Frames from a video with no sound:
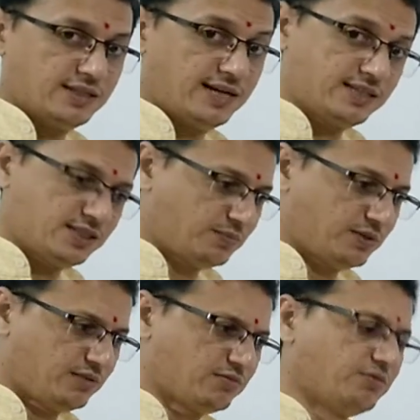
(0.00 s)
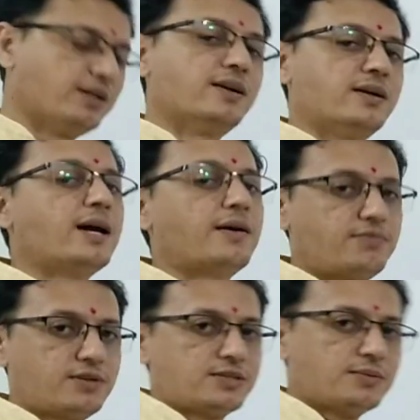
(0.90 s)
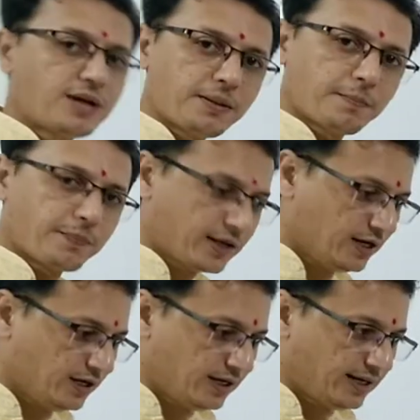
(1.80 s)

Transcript: That chapter we will learn after some time,